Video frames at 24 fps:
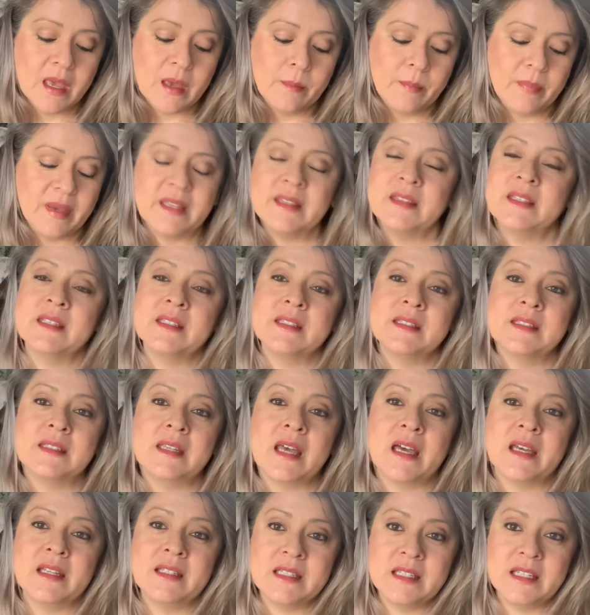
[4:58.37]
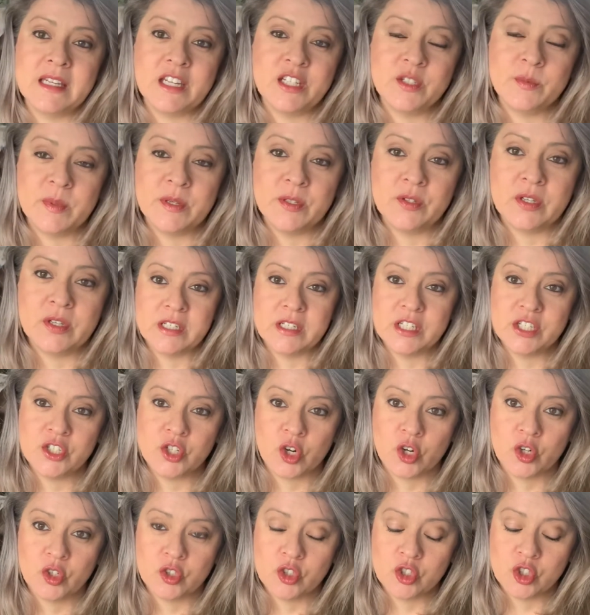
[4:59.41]
Pick this Teenage Mutant
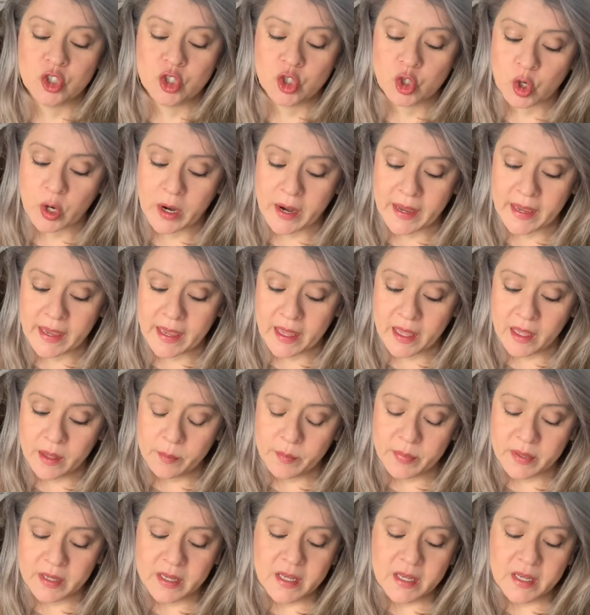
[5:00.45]
Turtles tray up